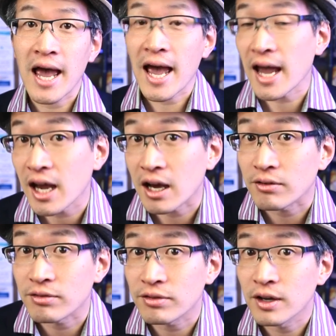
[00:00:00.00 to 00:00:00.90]

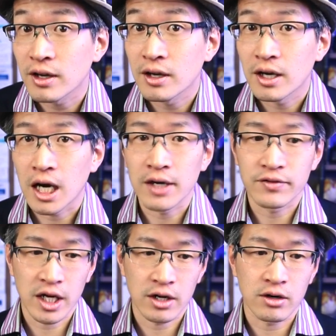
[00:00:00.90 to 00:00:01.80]
half
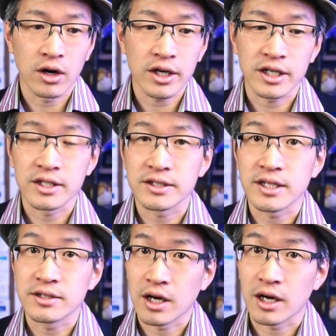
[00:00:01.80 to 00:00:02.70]
of their audience
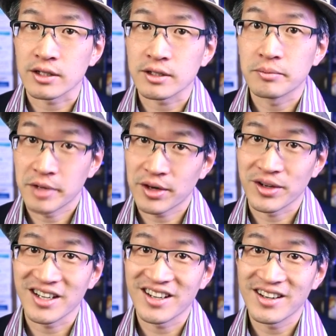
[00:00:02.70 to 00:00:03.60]
is not
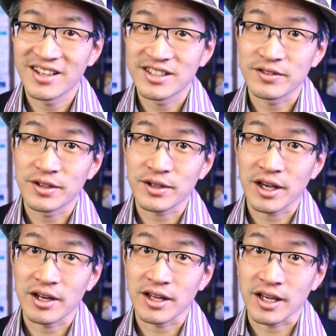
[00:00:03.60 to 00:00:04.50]
married? If you look
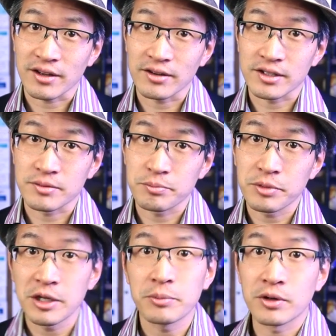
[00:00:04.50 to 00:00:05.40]
at like just
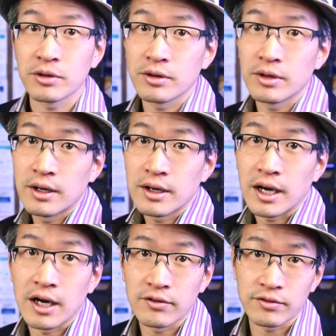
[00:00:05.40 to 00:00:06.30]
people
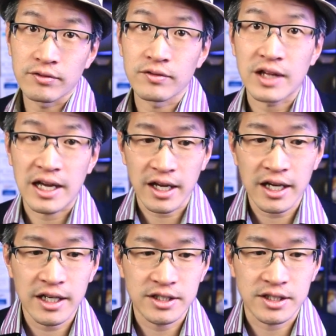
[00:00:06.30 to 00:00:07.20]
of that
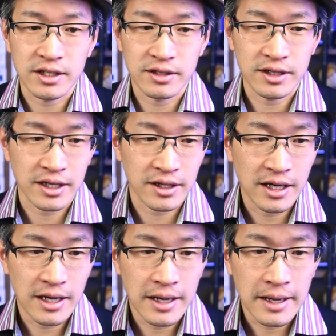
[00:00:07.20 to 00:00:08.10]
age, that like,
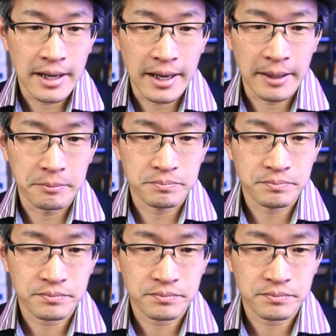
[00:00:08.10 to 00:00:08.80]
um,